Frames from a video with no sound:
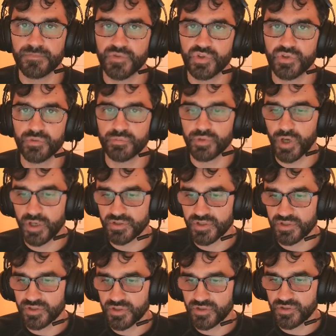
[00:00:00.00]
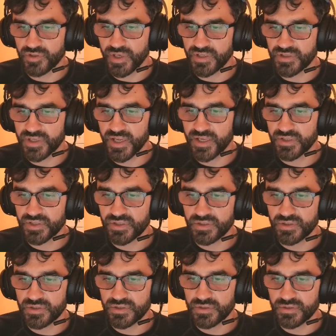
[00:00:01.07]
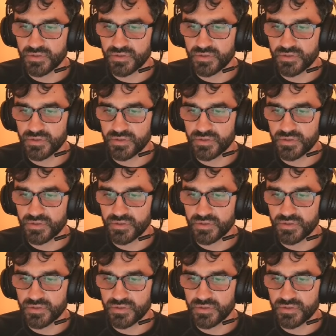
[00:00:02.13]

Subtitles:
to process our transactions,